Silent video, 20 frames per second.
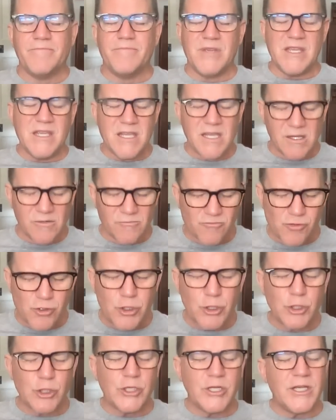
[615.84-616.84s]
being
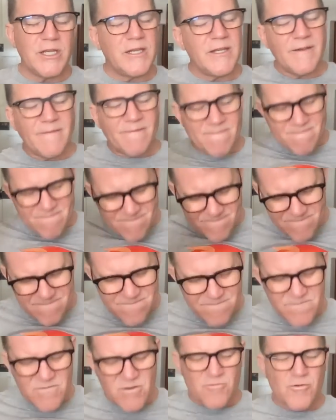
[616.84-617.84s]
really
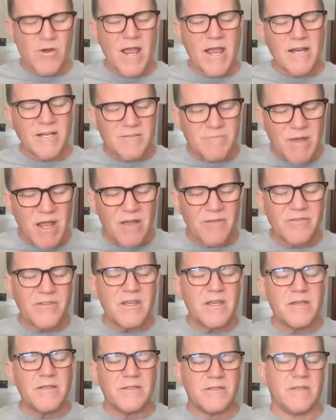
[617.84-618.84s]
direct about
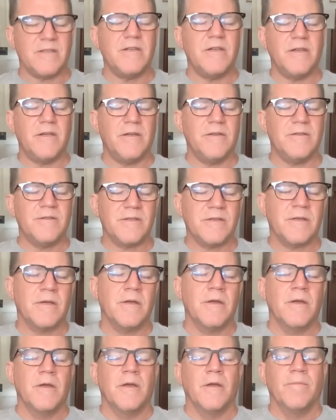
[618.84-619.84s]
this is